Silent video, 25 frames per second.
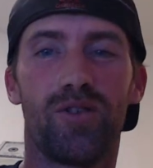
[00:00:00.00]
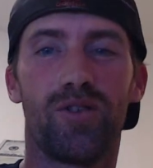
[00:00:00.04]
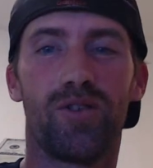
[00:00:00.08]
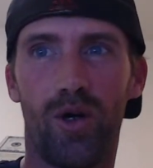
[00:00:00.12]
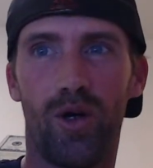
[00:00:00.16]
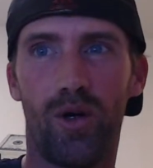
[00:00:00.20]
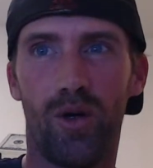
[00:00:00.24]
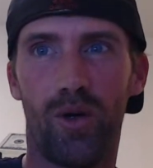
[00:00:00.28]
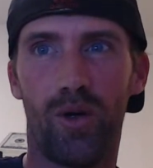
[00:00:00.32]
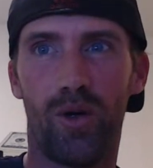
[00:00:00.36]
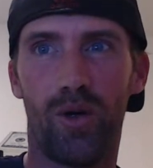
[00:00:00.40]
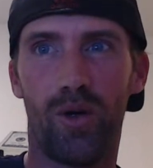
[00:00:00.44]

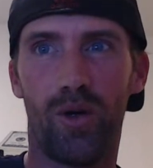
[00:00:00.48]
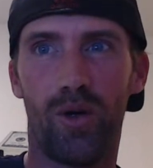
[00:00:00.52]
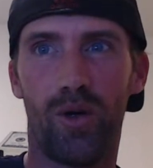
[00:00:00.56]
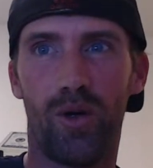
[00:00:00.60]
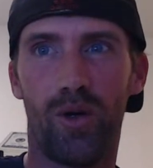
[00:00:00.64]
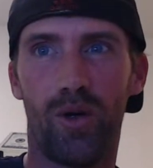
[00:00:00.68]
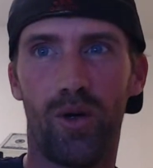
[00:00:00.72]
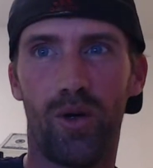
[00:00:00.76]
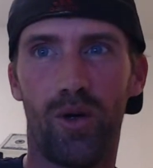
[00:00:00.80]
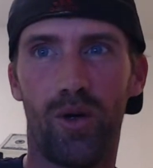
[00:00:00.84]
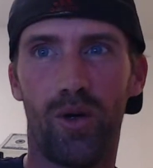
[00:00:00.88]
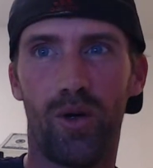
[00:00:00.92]

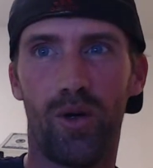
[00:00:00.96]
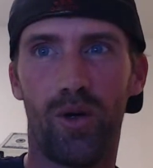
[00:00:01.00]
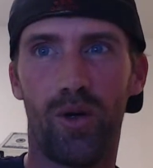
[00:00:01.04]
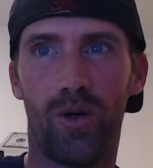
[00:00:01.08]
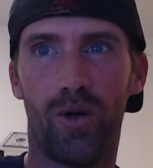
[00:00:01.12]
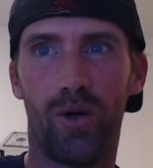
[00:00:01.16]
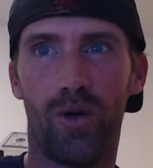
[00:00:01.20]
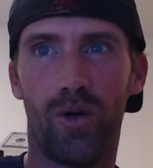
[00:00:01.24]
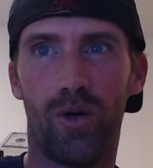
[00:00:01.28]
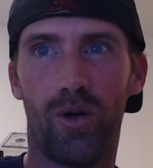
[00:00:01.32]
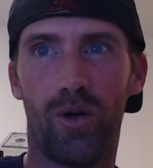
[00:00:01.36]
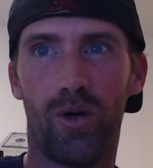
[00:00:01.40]
So,
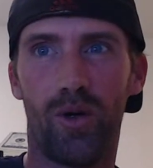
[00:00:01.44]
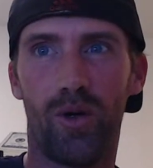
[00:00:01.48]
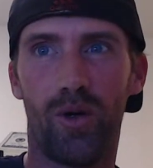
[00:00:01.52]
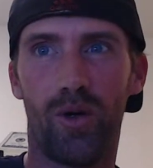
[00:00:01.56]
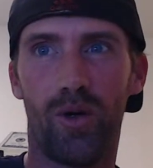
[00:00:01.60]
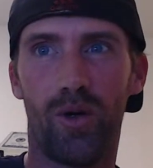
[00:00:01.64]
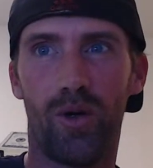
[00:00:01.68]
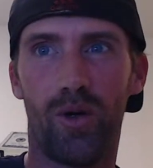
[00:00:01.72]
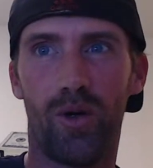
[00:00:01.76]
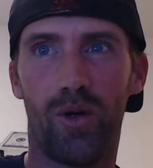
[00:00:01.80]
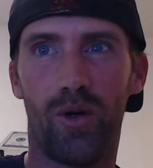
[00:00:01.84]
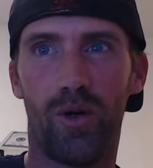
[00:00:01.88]

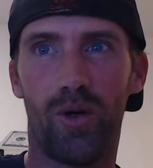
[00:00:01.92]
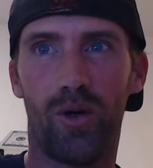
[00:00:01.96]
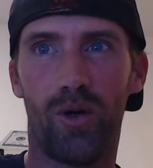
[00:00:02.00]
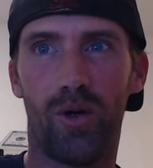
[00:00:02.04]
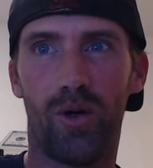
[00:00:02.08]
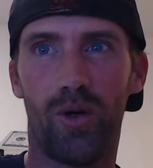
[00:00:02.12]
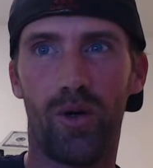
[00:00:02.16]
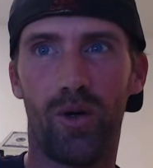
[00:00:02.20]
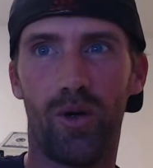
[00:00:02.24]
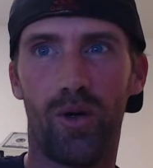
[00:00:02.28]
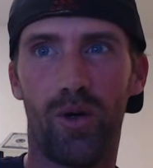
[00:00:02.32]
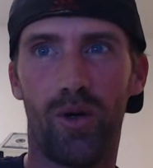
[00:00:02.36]

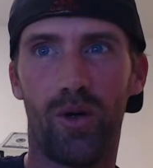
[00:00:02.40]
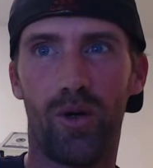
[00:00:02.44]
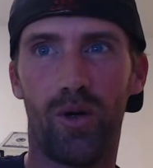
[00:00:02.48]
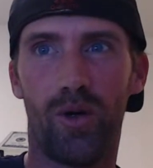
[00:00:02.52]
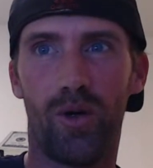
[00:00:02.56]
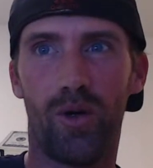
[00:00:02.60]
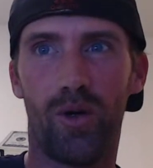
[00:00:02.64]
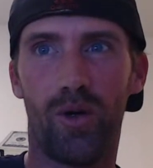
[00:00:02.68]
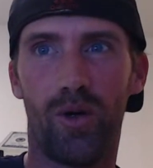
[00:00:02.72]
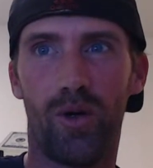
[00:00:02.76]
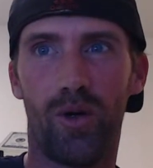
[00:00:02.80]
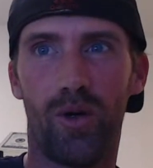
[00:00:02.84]

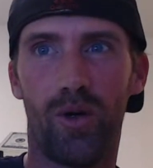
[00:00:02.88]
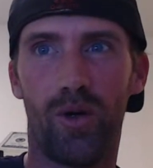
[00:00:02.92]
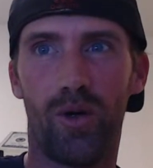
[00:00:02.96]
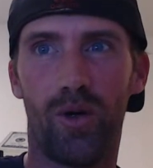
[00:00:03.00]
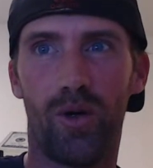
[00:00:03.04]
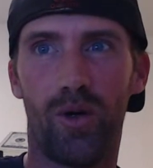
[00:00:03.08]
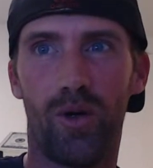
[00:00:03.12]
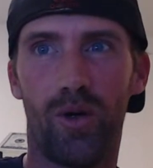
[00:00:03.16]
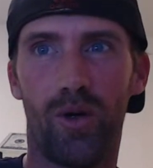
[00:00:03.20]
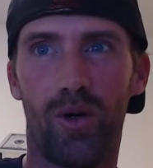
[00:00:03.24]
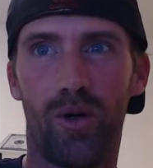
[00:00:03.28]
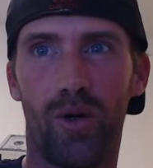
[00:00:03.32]
since
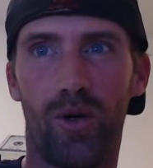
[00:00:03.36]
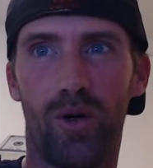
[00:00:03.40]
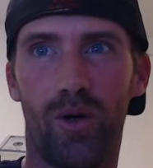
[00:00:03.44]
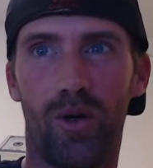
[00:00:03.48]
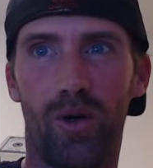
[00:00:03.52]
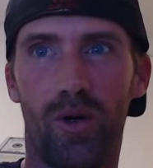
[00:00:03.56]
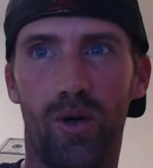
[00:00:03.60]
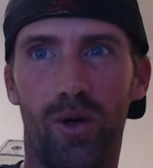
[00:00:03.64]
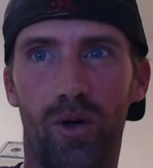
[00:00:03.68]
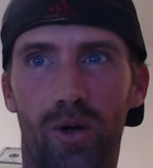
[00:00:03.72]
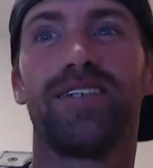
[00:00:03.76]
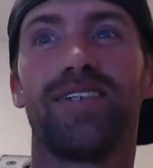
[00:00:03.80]
nobody
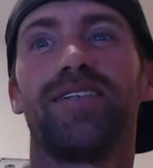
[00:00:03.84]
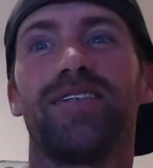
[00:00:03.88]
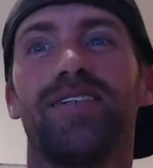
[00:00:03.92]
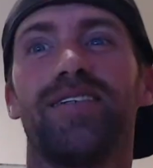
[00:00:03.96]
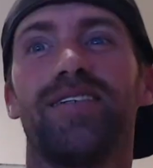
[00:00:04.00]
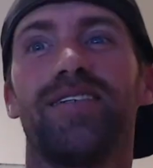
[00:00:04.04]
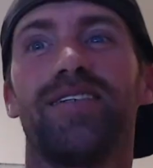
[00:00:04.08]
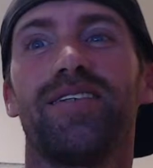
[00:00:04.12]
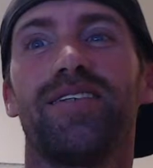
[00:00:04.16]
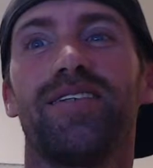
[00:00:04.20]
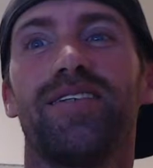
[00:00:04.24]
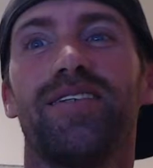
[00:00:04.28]
knows
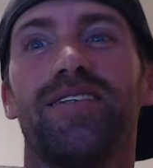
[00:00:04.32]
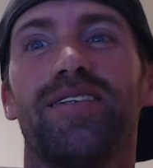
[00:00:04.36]
it